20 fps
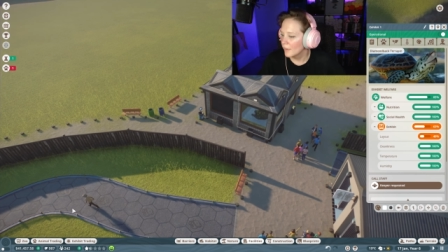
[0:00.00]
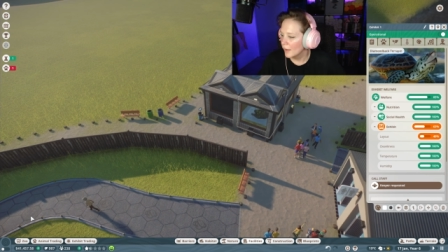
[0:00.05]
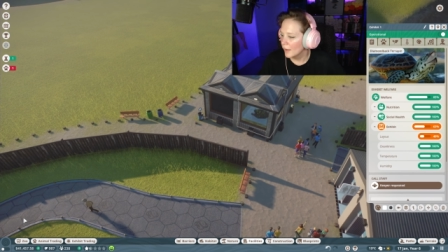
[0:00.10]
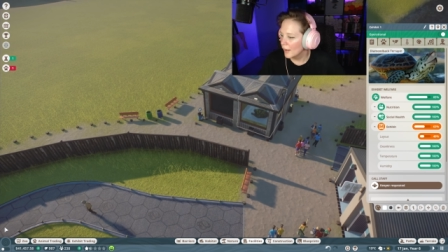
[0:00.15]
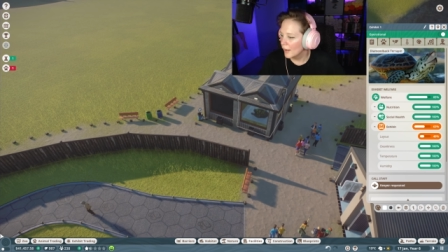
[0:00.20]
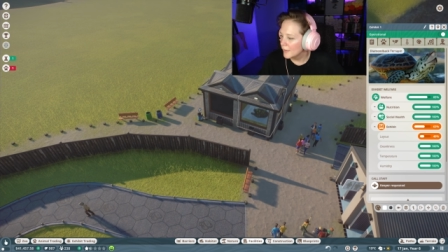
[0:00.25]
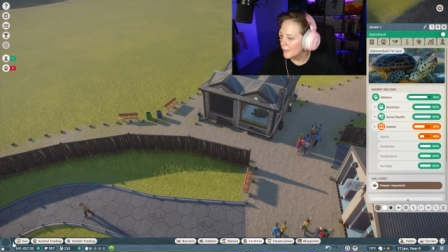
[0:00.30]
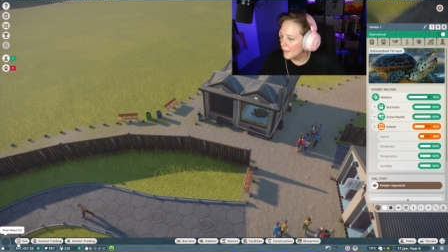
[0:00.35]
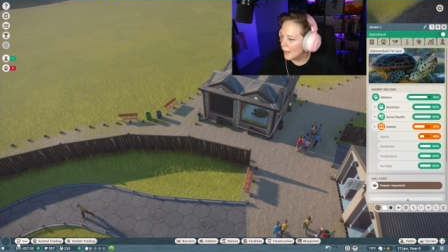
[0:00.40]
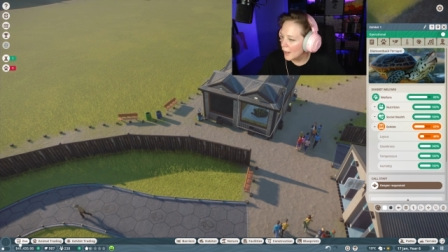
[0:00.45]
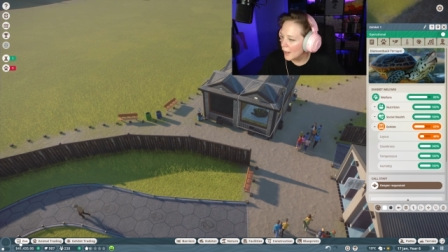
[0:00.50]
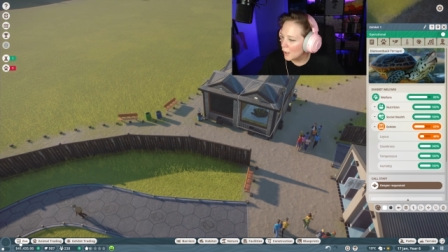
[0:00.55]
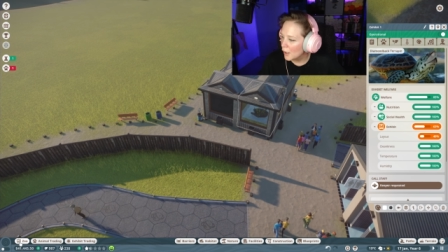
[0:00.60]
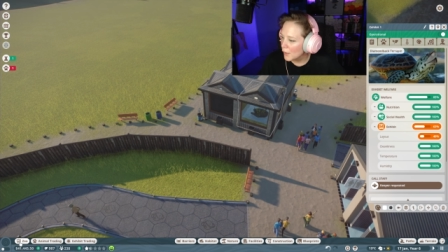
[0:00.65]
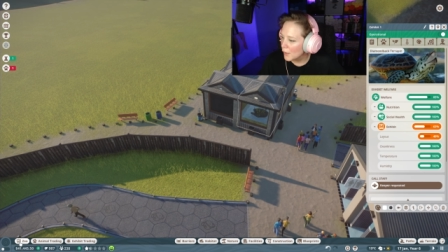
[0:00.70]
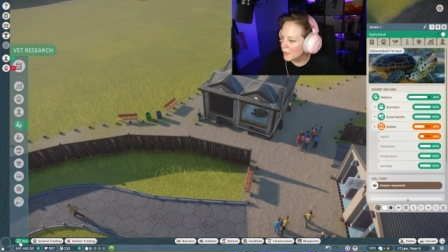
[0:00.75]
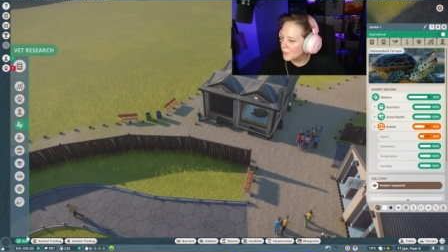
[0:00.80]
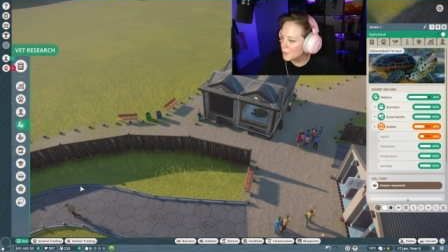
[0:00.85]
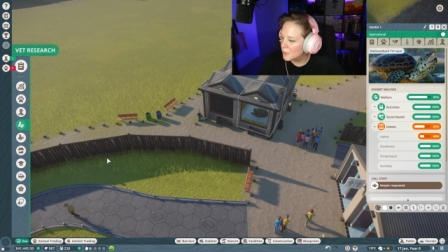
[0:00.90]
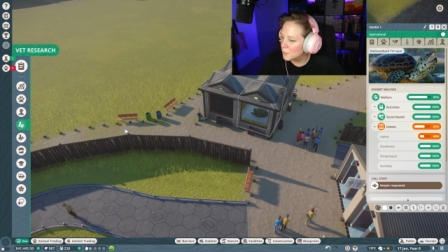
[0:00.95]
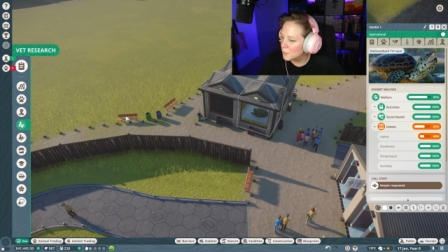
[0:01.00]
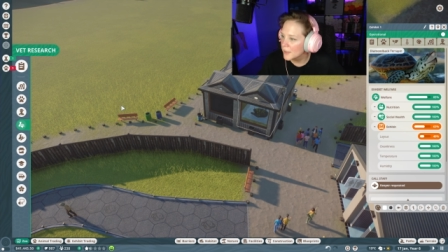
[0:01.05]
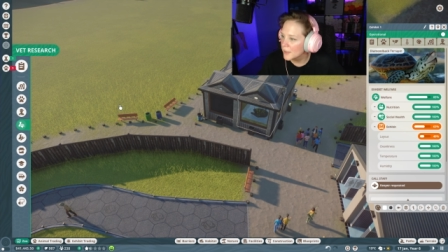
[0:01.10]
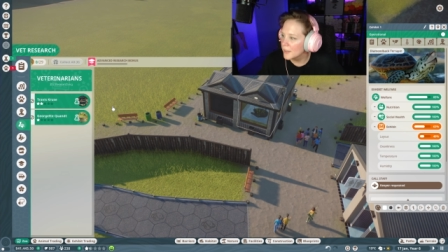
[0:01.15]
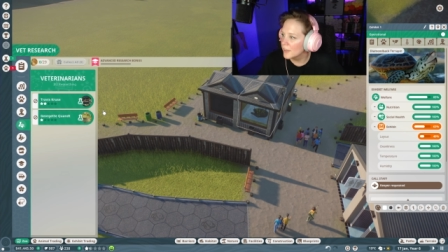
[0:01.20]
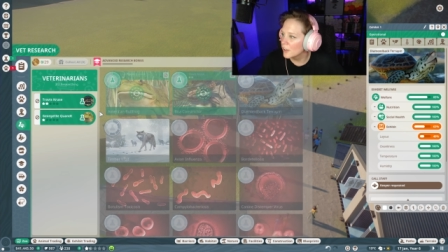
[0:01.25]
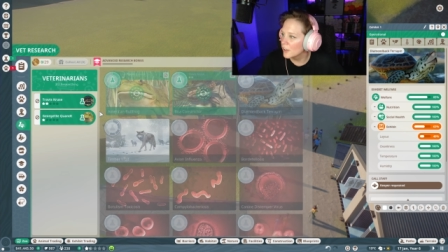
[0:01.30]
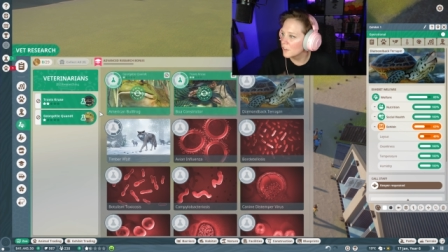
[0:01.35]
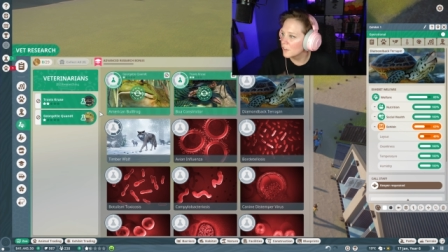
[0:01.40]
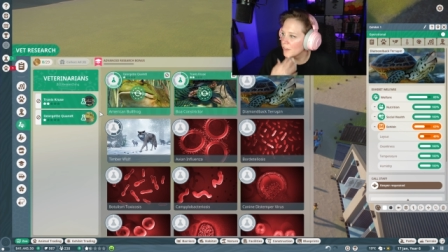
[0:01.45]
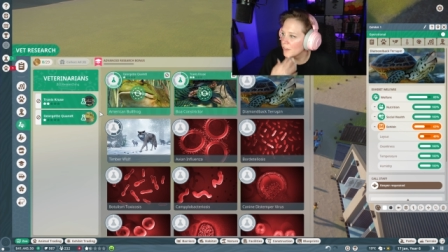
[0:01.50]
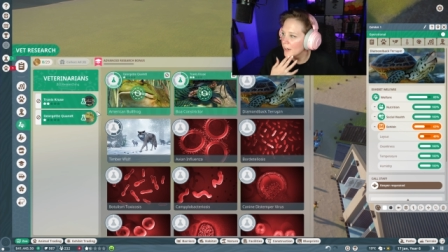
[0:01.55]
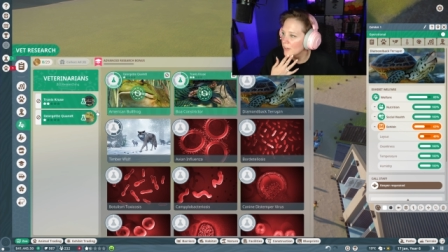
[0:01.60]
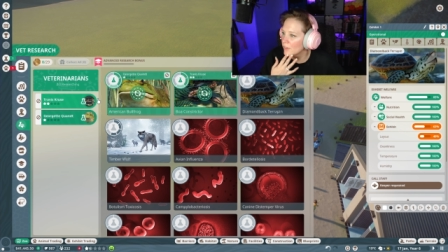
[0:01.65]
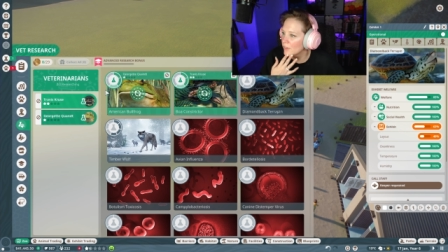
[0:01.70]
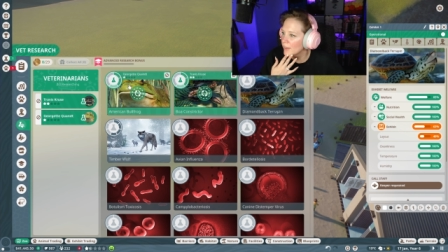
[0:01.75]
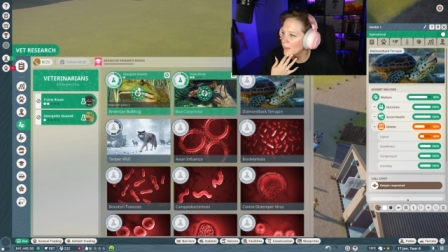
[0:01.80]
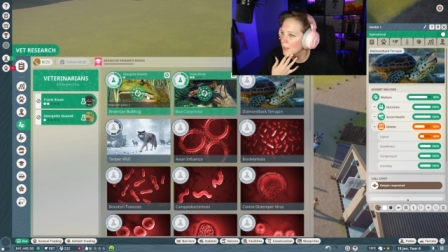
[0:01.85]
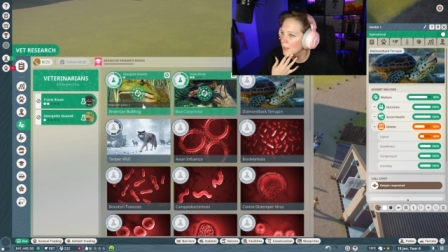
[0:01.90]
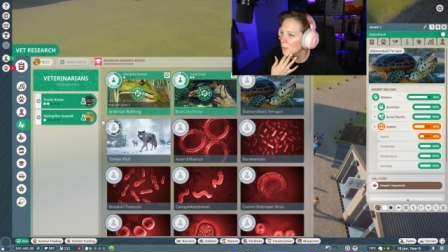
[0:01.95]
And now I think we can get our
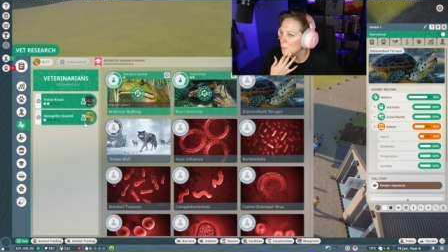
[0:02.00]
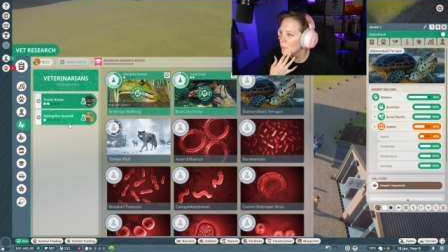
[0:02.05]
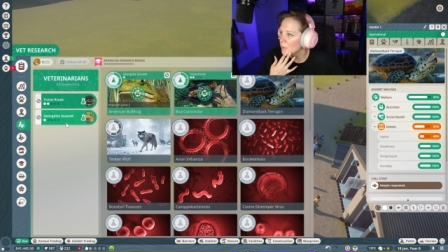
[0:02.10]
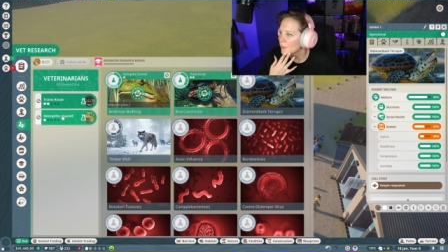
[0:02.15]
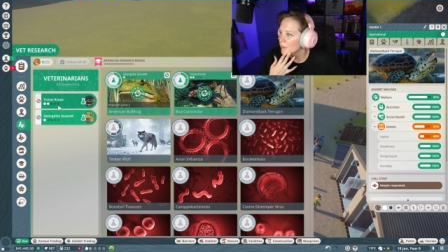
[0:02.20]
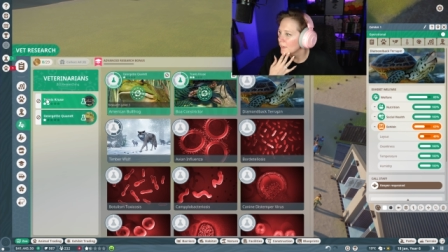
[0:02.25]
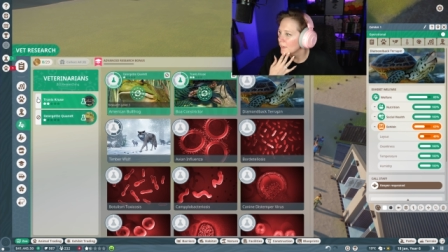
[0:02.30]
final animal in